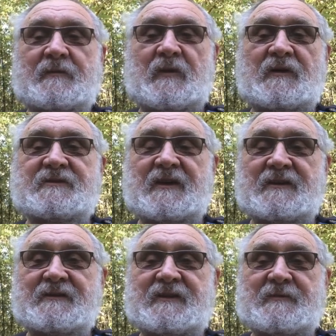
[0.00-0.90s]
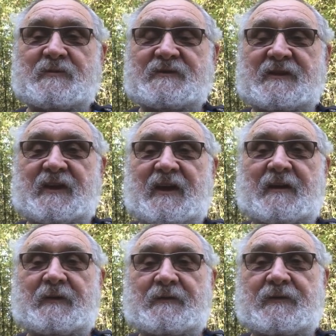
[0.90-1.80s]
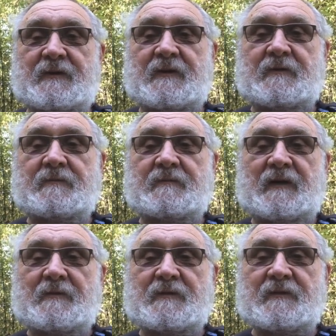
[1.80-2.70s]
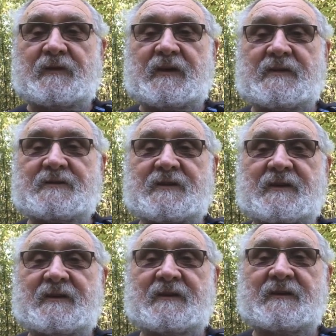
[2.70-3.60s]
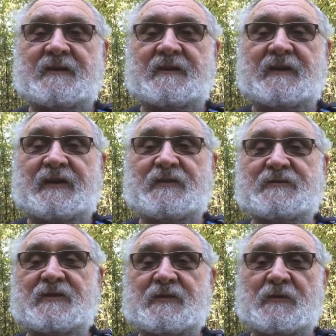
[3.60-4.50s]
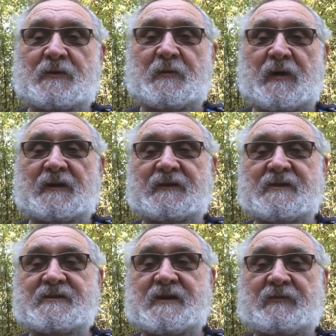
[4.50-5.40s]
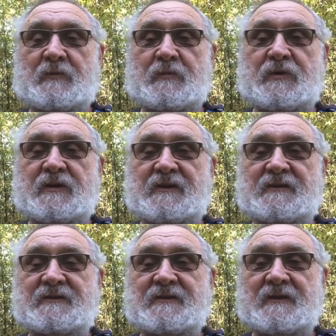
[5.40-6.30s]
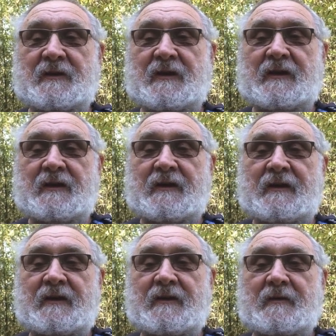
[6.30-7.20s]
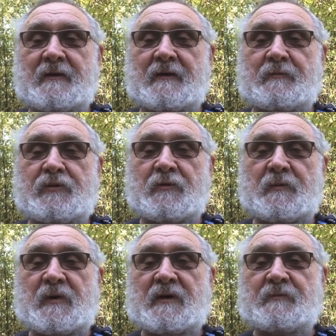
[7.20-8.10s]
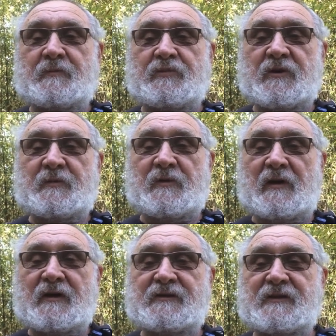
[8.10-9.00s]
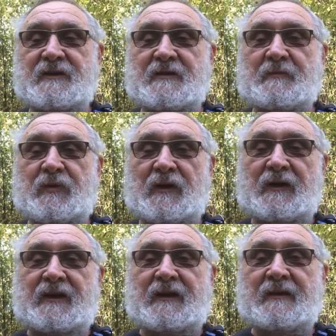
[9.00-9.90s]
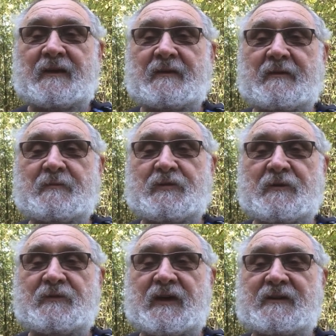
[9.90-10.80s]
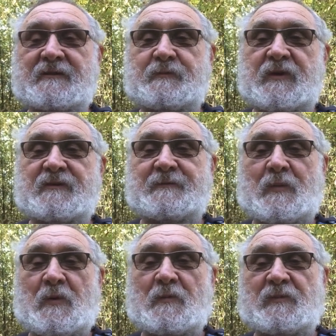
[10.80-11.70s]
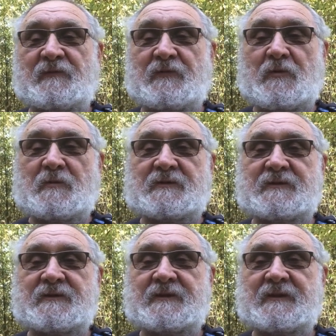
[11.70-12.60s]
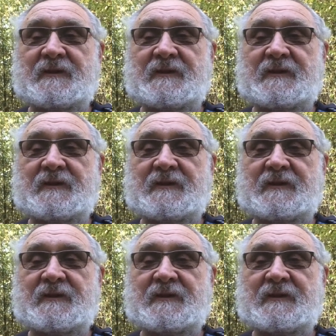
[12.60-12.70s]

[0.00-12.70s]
My son Tim was in the army for a number of years, and he used to talk about the 7 P's. Proper preparation and planning prevents piss-poor performance.